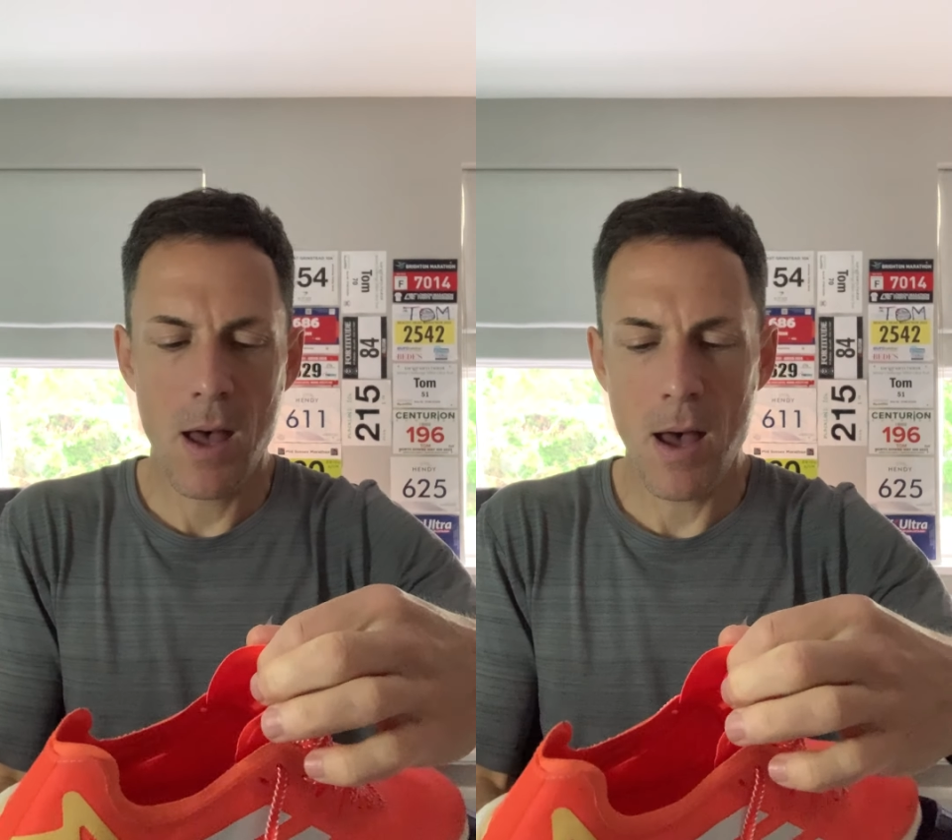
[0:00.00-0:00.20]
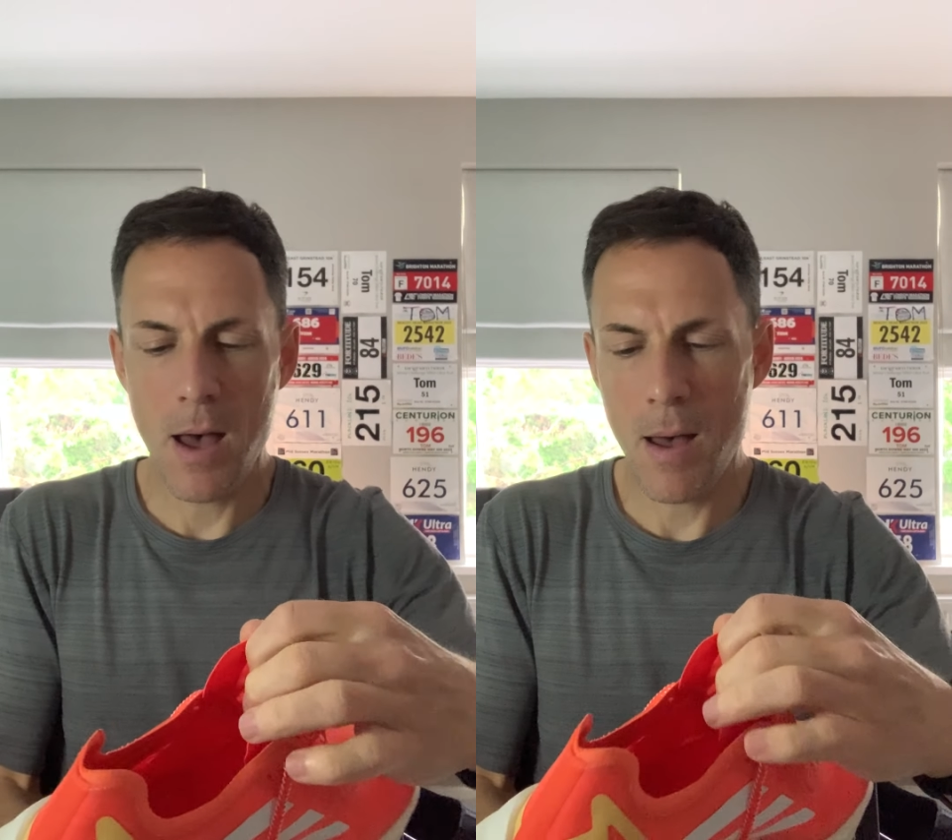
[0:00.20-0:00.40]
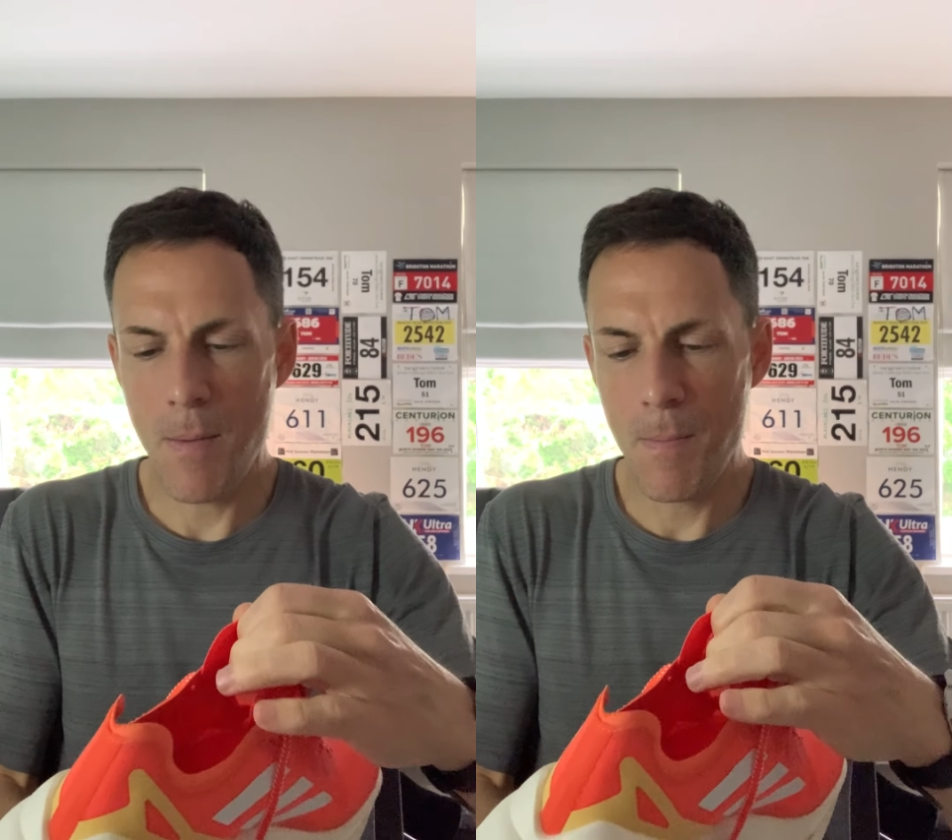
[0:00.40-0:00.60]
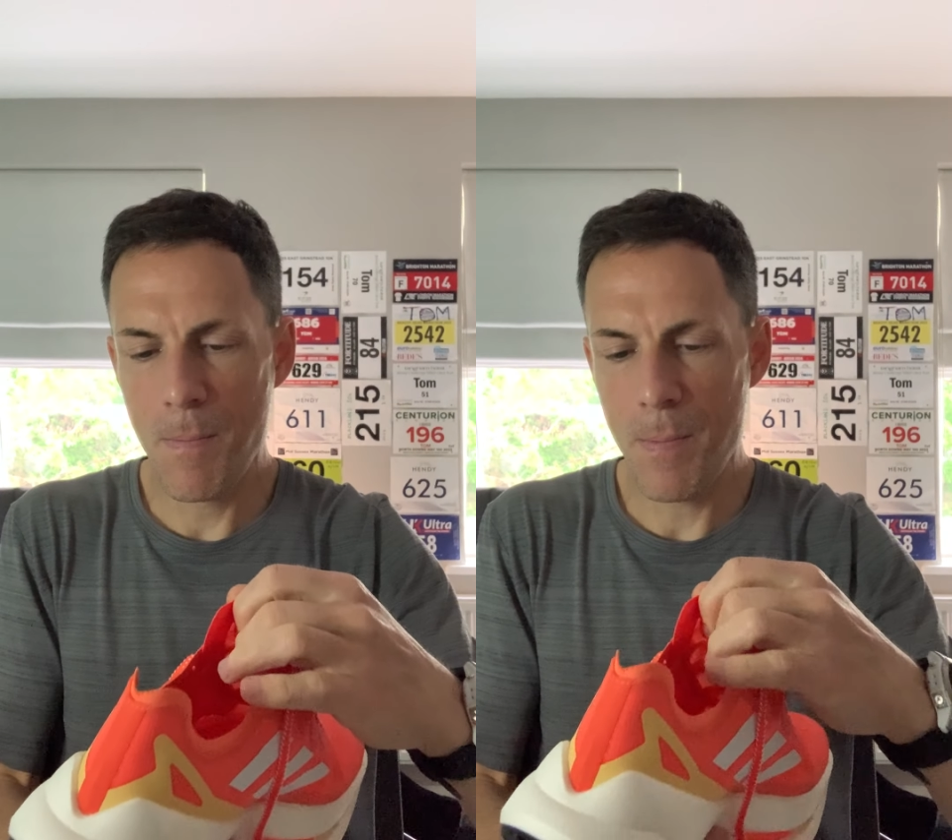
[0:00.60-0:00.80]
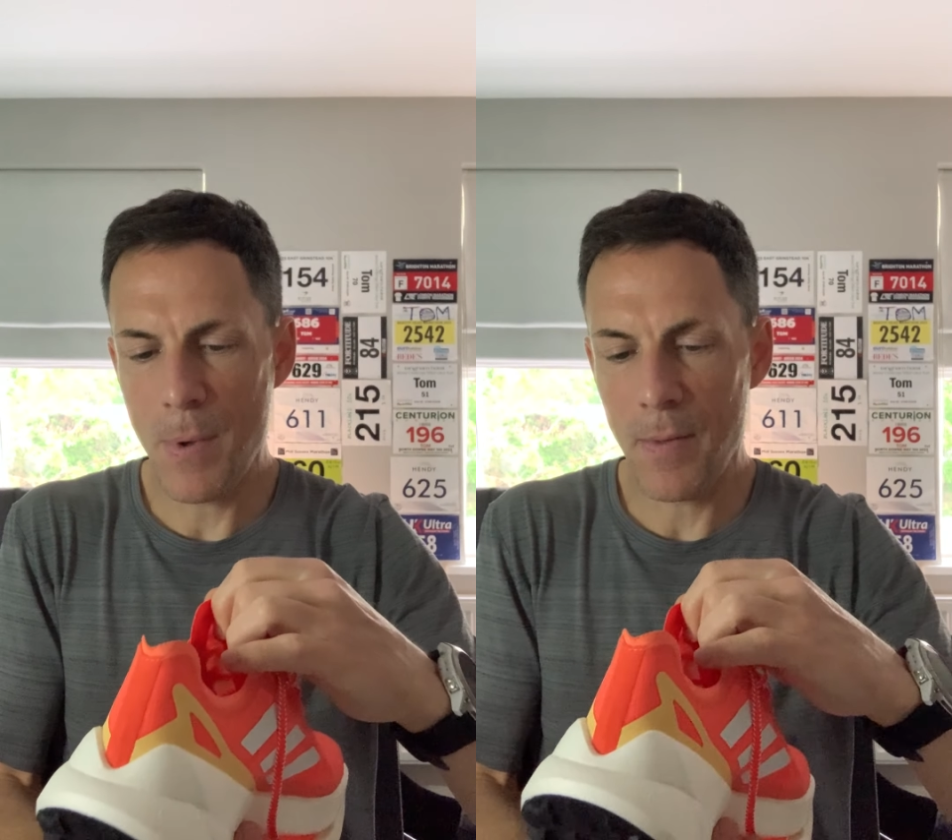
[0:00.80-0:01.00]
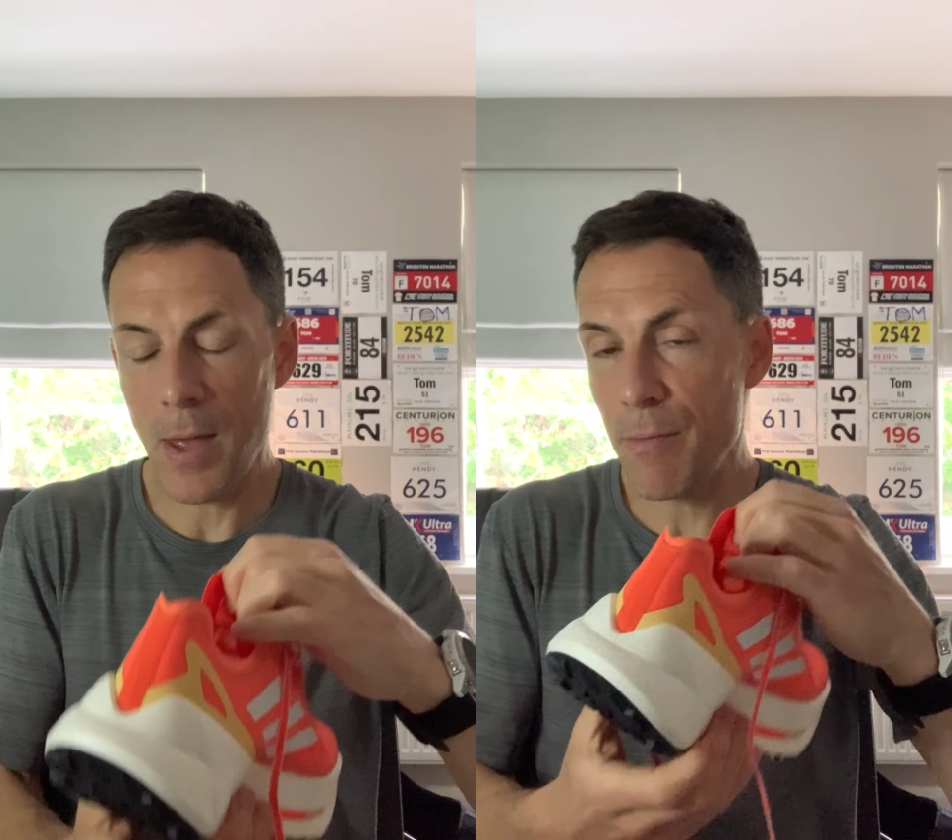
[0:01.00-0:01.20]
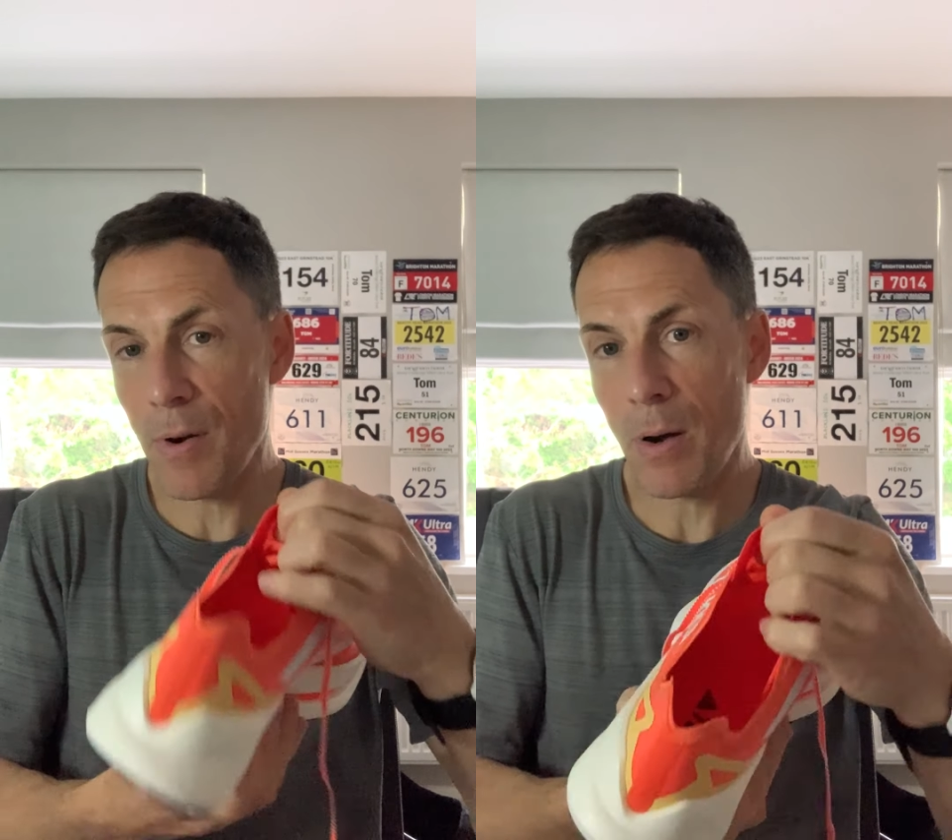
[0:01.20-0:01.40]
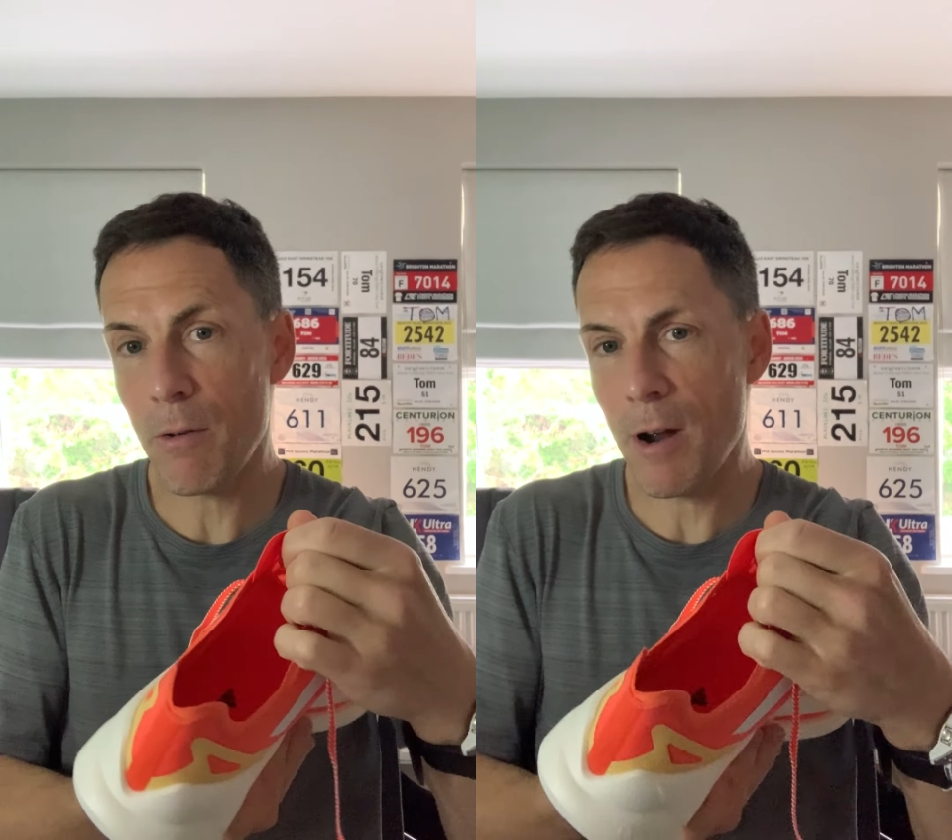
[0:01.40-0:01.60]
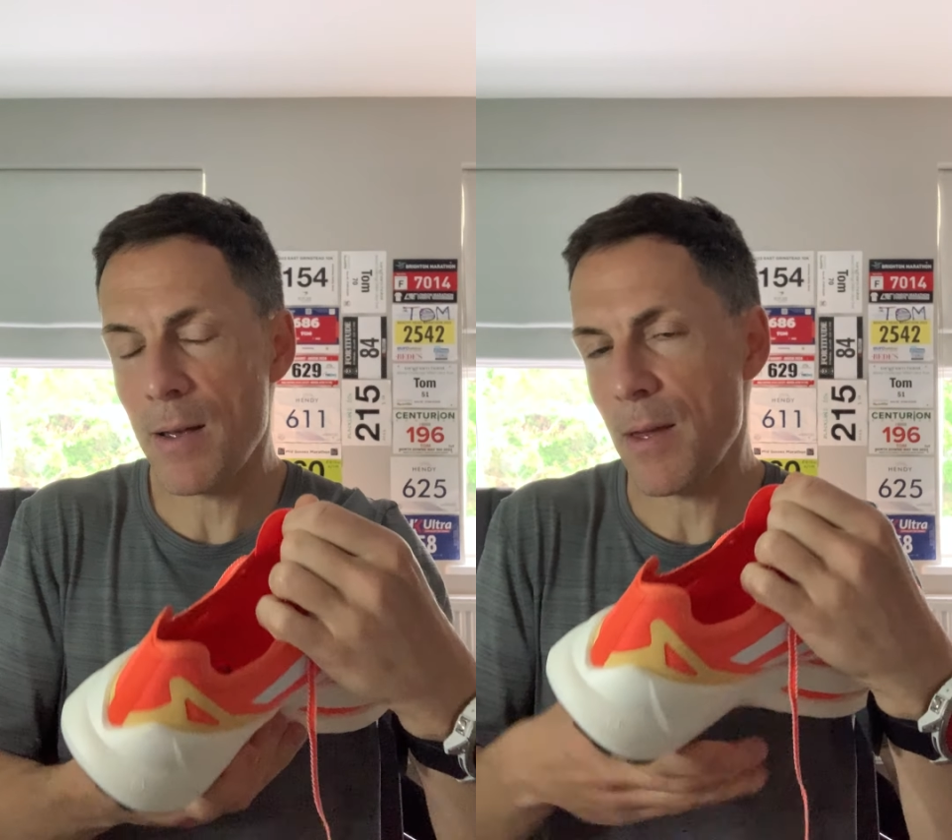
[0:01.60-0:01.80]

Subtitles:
and they felt great.